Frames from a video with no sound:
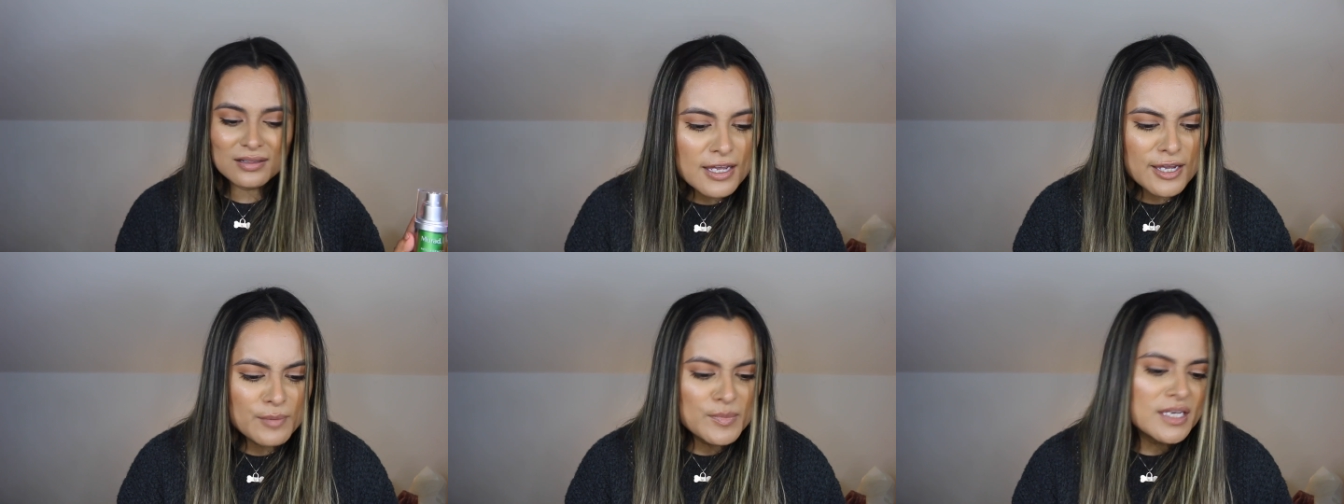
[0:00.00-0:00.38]

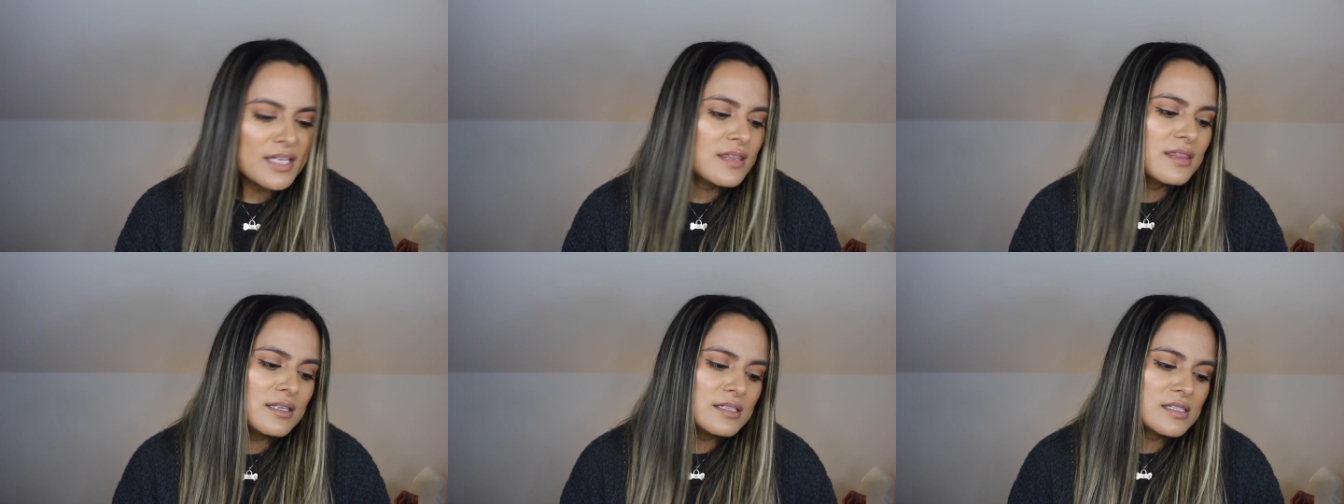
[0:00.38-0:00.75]
Um,
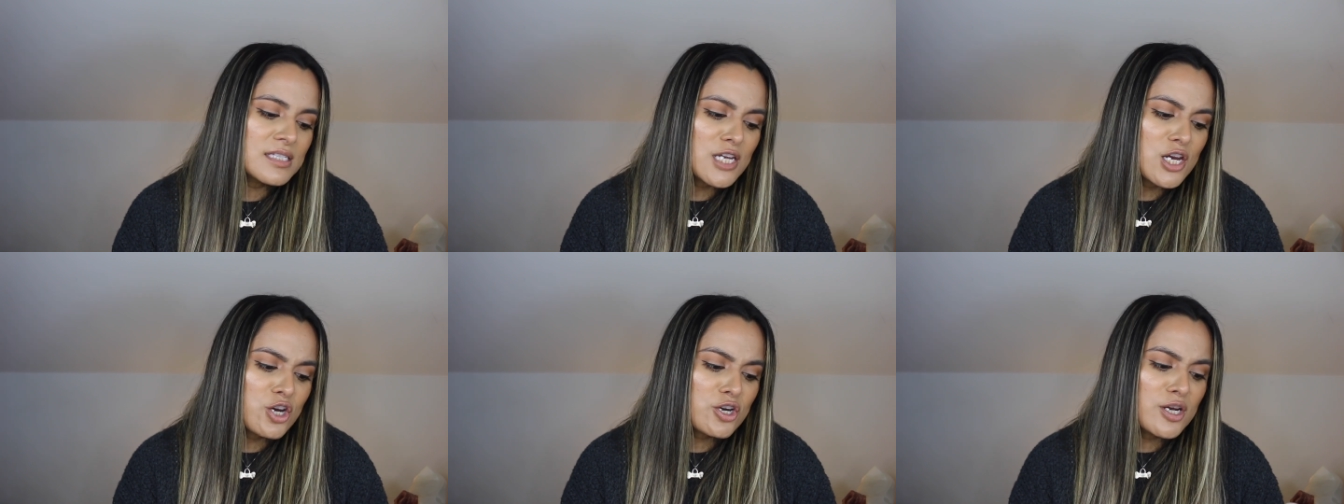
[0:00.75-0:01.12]
this
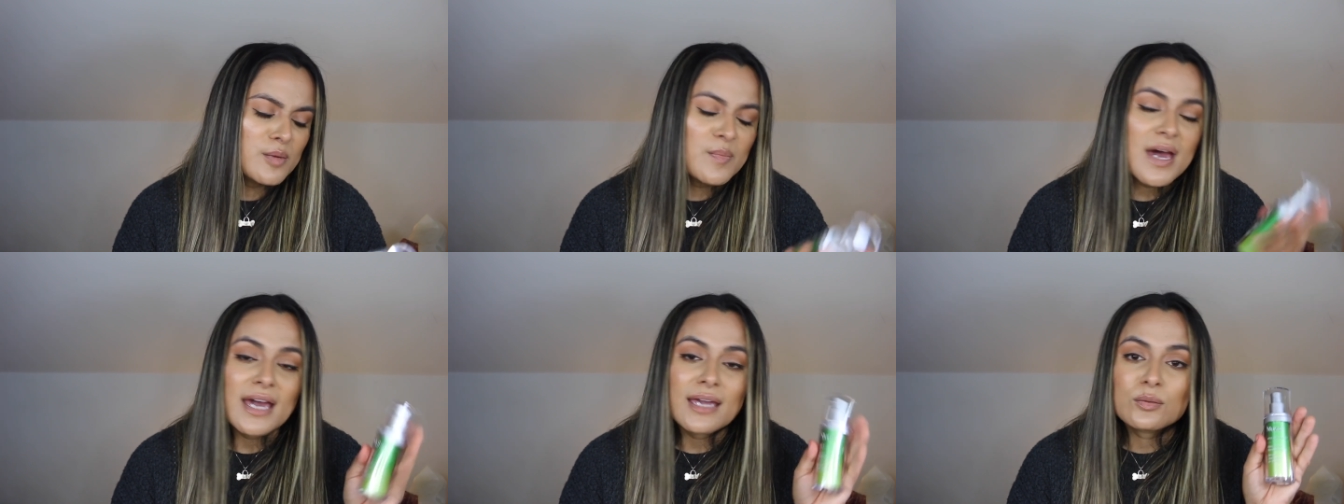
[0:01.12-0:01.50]

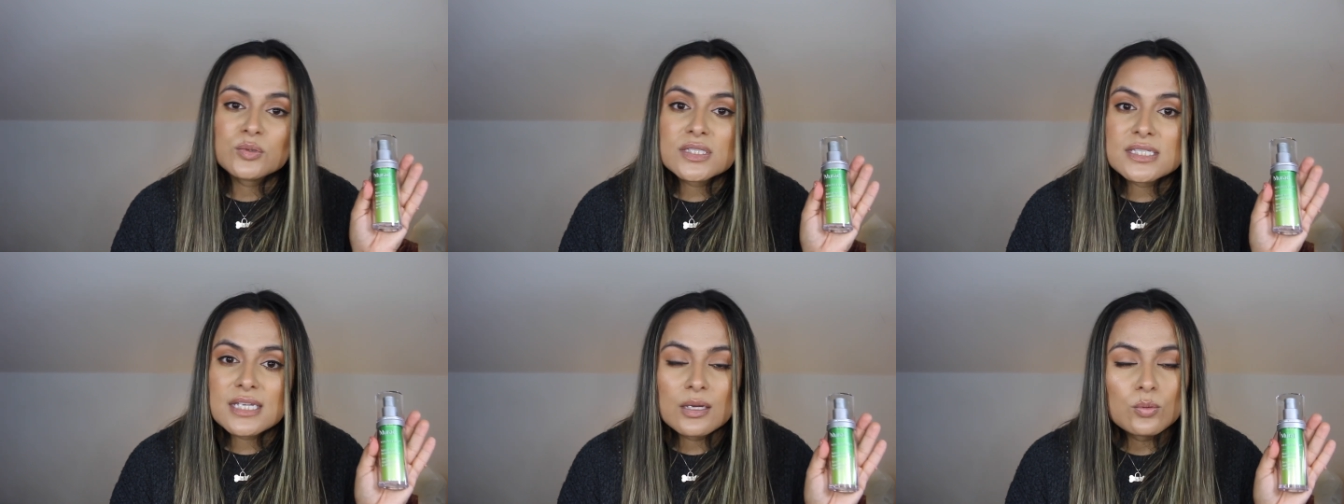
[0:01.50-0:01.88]
serum, I
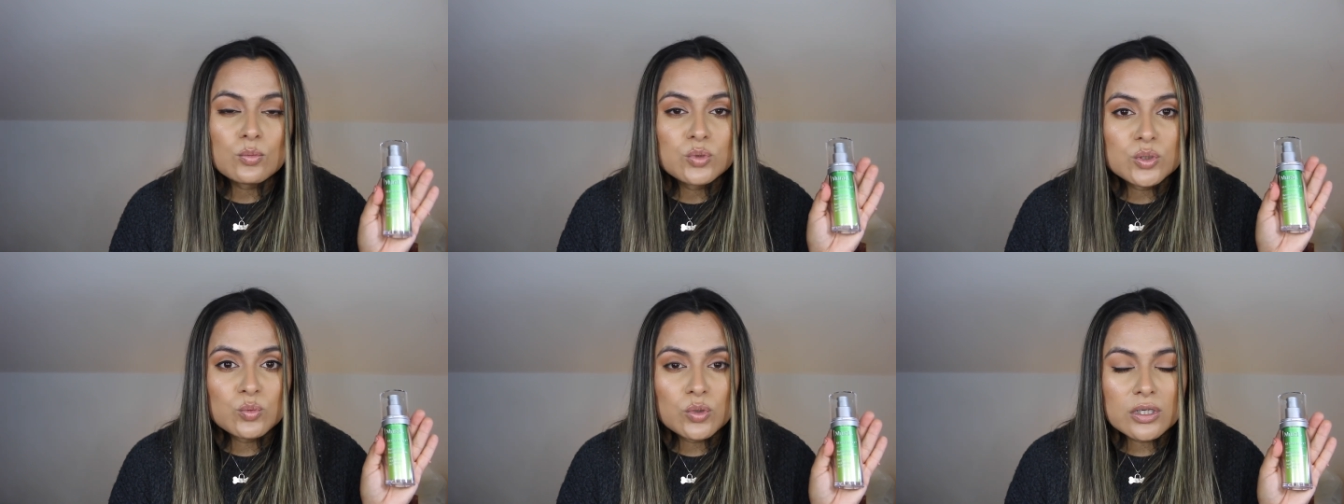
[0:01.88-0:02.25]
would say,
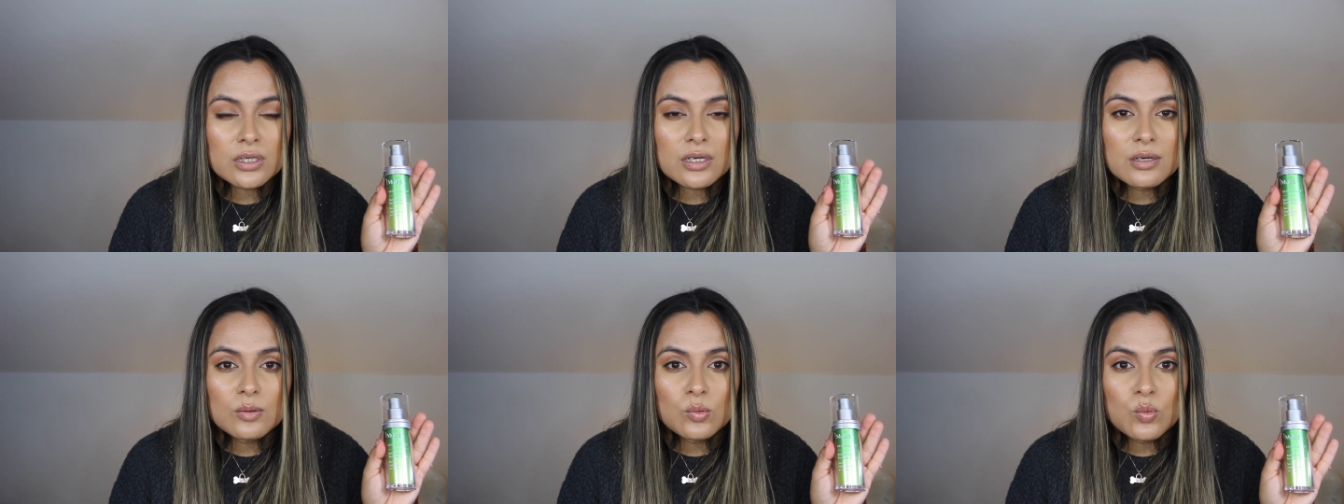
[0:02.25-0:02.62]
would
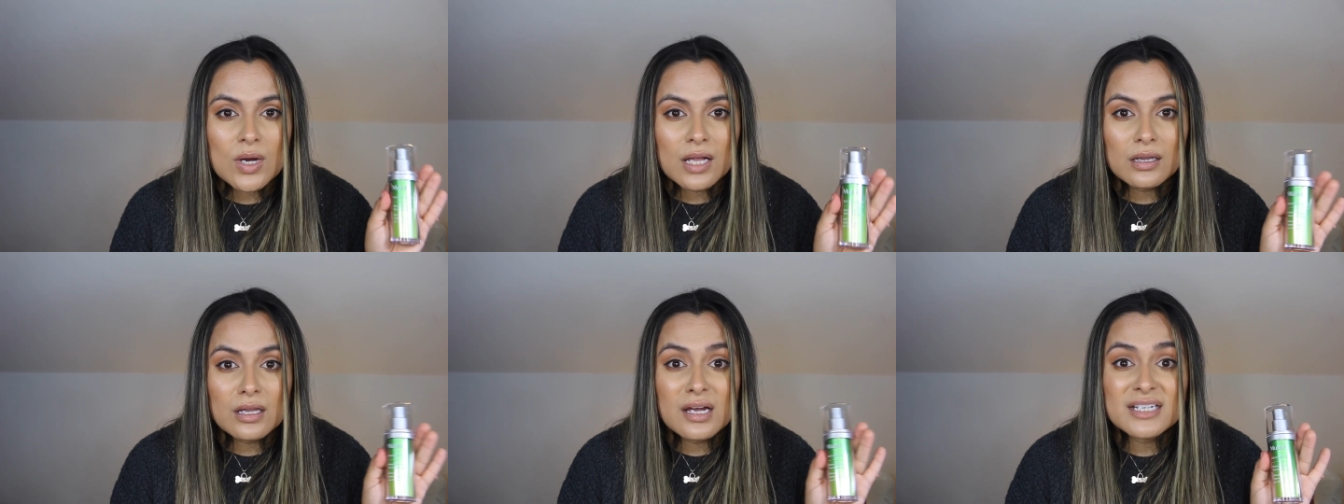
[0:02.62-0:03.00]
work
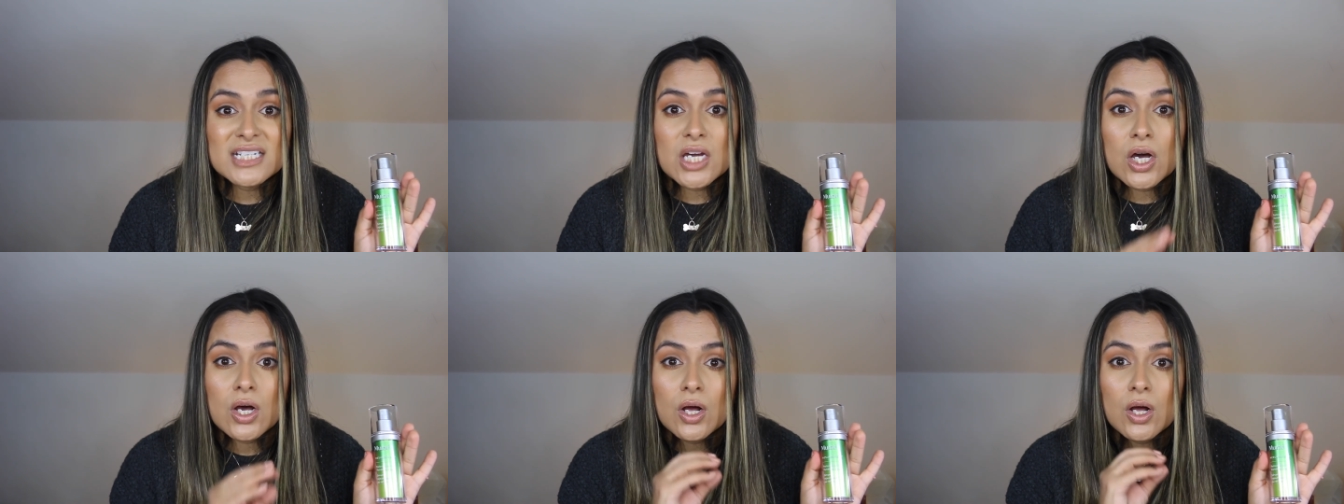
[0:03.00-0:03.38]
well on